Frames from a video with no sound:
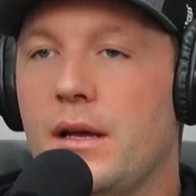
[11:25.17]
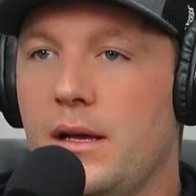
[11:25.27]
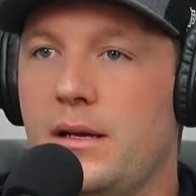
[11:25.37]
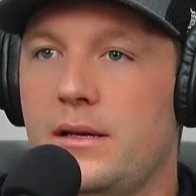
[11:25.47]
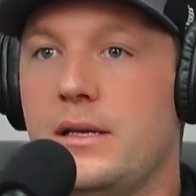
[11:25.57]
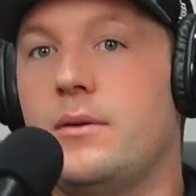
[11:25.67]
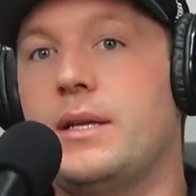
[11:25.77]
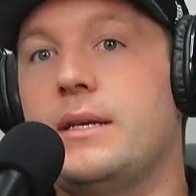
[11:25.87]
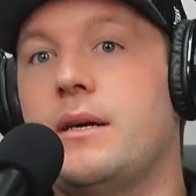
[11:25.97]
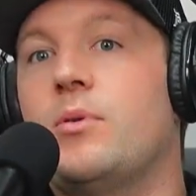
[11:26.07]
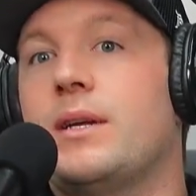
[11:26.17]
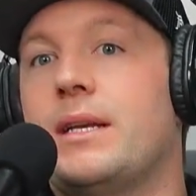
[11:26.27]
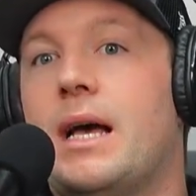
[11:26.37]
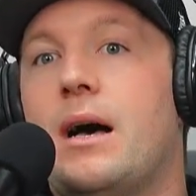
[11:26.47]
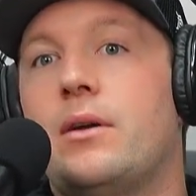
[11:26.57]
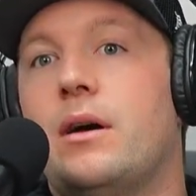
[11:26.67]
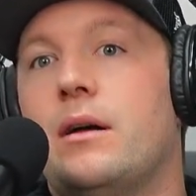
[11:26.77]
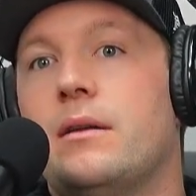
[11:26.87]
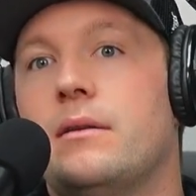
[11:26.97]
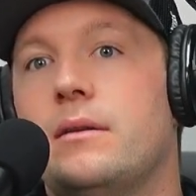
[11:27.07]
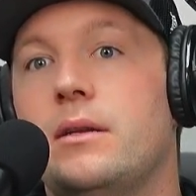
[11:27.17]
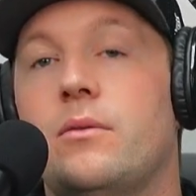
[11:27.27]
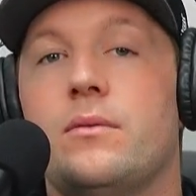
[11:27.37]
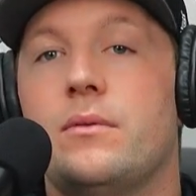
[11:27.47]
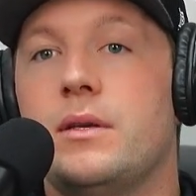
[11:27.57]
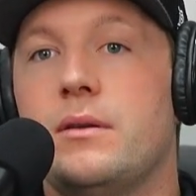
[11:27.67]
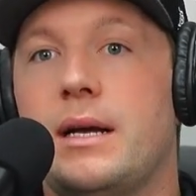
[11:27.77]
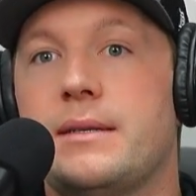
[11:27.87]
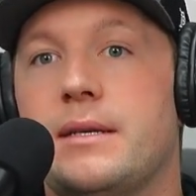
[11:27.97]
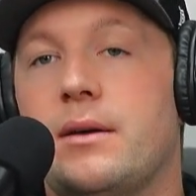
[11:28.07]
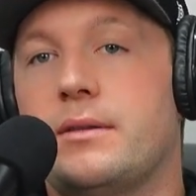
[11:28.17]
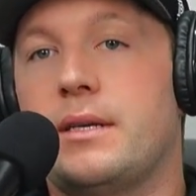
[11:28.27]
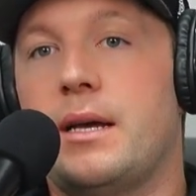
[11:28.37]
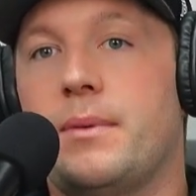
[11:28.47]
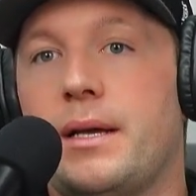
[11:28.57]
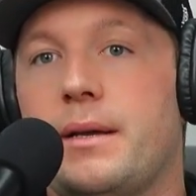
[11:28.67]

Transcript: and then doubling down on, what you guys say all the time, like